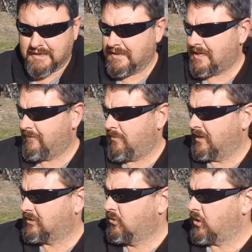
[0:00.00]
takes every
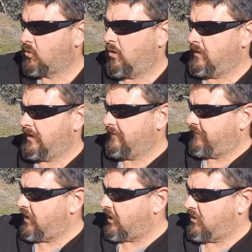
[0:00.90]
bit as good a quality of
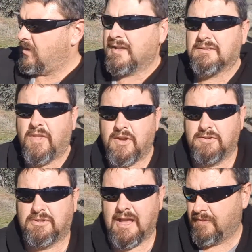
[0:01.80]
photo as
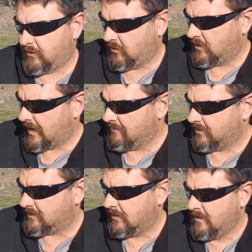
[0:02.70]
those other two
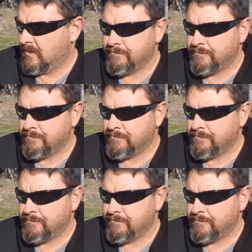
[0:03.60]
cameras.